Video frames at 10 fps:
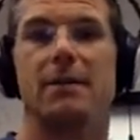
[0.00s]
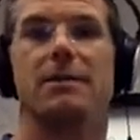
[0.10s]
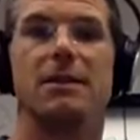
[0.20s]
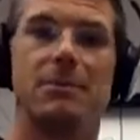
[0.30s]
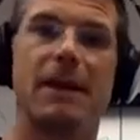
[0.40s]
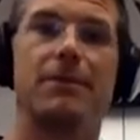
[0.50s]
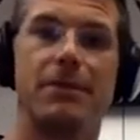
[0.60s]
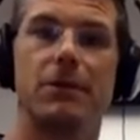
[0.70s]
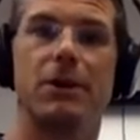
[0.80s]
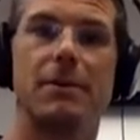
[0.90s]
Let's make them
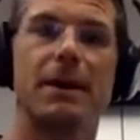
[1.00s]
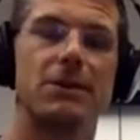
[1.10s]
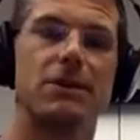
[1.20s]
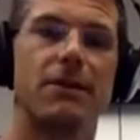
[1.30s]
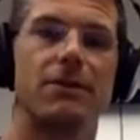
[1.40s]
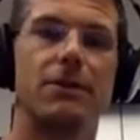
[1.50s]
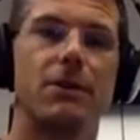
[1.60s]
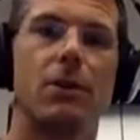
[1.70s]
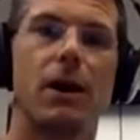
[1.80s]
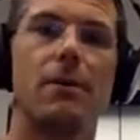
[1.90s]
feel good about the stuff they're
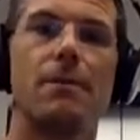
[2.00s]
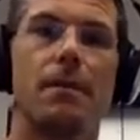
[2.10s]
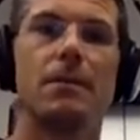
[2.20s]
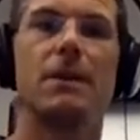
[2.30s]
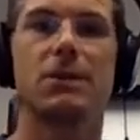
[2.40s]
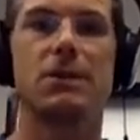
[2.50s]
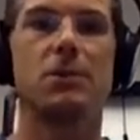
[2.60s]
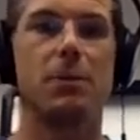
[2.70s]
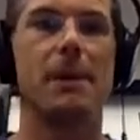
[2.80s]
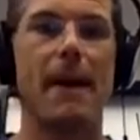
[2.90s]
doing well. But let's also
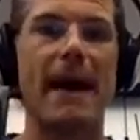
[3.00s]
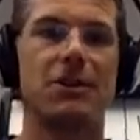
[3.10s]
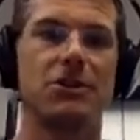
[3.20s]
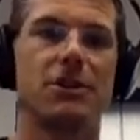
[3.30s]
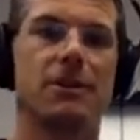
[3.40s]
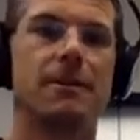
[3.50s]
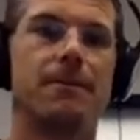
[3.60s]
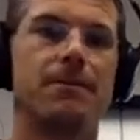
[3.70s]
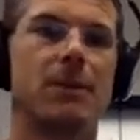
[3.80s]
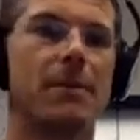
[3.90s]
be a manager
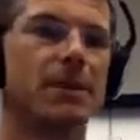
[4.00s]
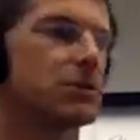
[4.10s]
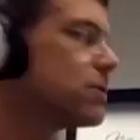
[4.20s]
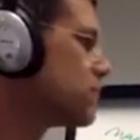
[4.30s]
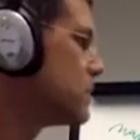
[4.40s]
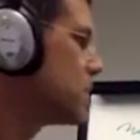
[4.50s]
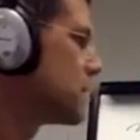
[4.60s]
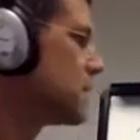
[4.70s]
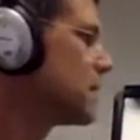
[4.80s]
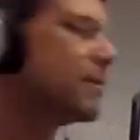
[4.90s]
and make sure they're really
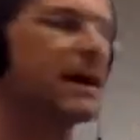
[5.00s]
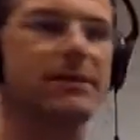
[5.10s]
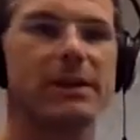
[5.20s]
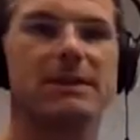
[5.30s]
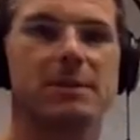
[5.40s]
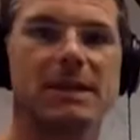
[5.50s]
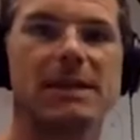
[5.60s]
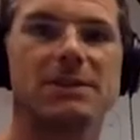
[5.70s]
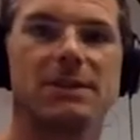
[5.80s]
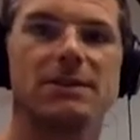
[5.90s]
clear about their
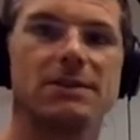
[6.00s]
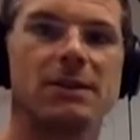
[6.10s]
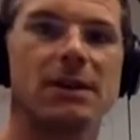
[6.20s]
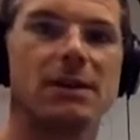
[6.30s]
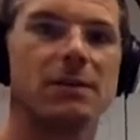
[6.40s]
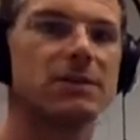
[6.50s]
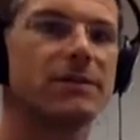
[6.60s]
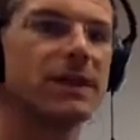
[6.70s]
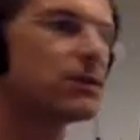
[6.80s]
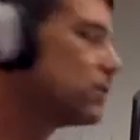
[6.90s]
expectations. Because
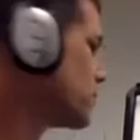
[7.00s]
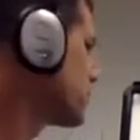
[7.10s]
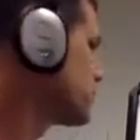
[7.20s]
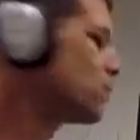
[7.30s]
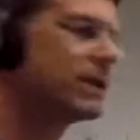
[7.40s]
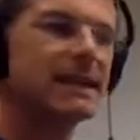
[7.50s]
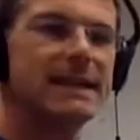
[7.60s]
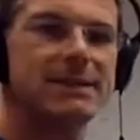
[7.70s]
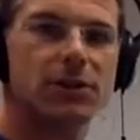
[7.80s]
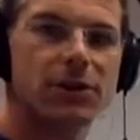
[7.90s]
if they don't learn what they
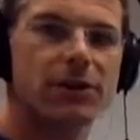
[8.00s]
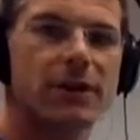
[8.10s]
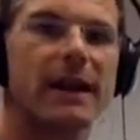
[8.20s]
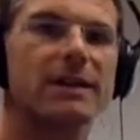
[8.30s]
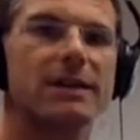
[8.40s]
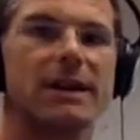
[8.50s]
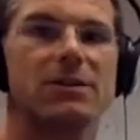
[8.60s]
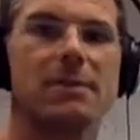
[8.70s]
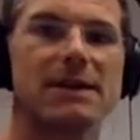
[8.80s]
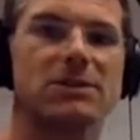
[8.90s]
need to learn, they're not going to hit
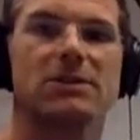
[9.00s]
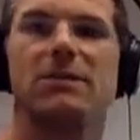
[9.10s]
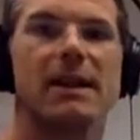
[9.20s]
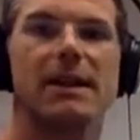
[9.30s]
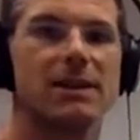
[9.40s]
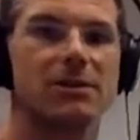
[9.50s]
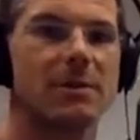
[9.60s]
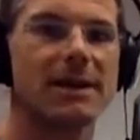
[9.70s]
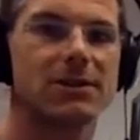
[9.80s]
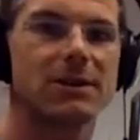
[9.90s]
their metrics. If they're not hitting their
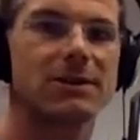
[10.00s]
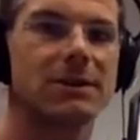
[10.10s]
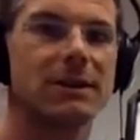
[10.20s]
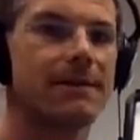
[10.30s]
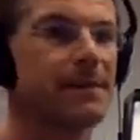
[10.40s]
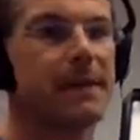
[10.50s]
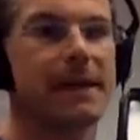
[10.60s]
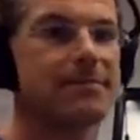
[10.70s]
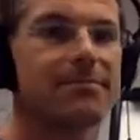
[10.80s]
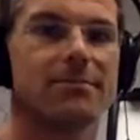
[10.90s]
metrics,
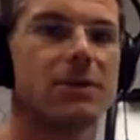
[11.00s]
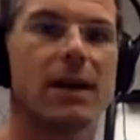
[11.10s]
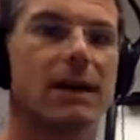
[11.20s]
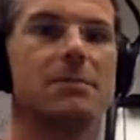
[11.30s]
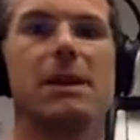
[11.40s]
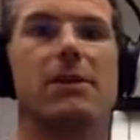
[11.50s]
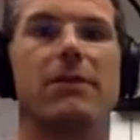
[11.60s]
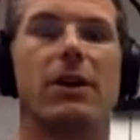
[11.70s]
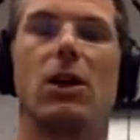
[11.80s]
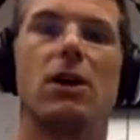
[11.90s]
then they're not going to be here
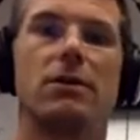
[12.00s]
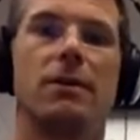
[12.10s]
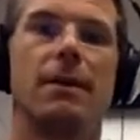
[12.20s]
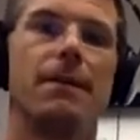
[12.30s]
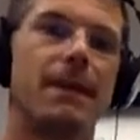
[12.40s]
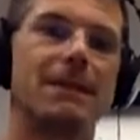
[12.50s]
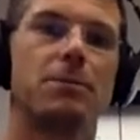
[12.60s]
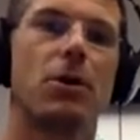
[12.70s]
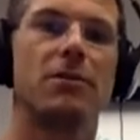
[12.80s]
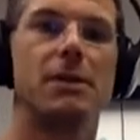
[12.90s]
very long. That's
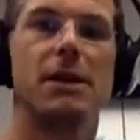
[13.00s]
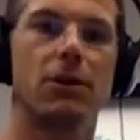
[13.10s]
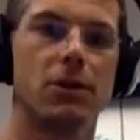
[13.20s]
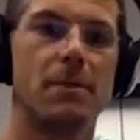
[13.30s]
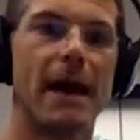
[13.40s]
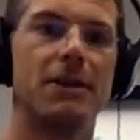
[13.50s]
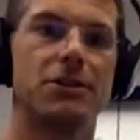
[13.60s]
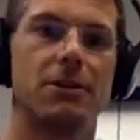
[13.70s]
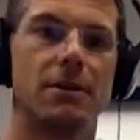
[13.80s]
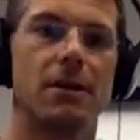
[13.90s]
part of being a good
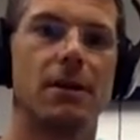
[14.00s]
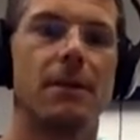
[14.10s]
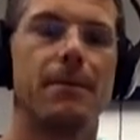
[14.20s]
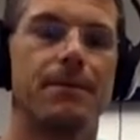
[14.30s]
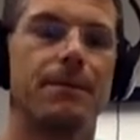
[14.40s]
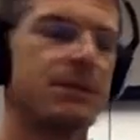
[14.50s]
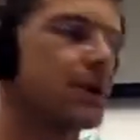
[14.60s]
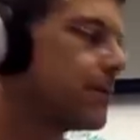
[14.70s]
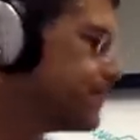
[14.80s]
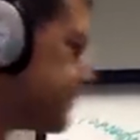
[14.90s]
manager. So